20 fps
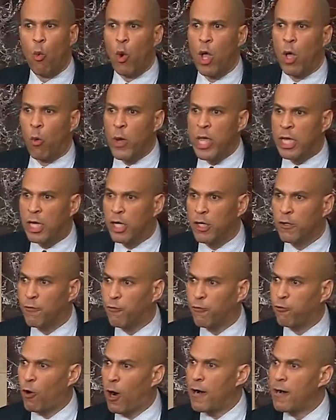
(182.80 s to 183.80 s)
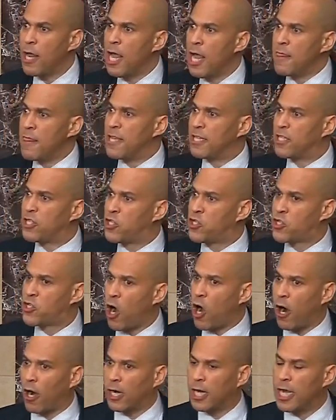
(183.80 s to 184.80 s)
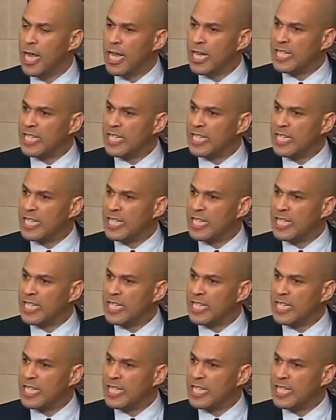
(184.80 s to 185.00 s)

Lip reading: will we confront this dark